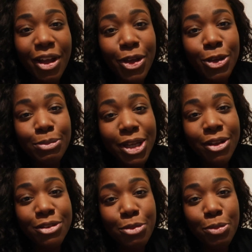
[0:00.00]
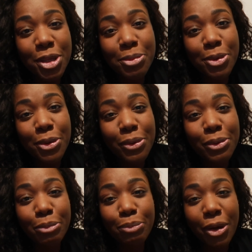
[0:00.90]
I hope loads more
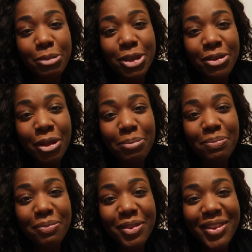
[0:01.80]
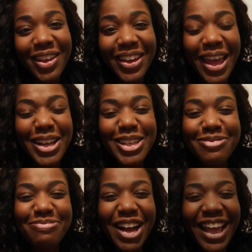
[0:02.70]
people upload them. Okay,
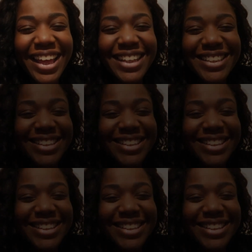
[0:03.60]
bye.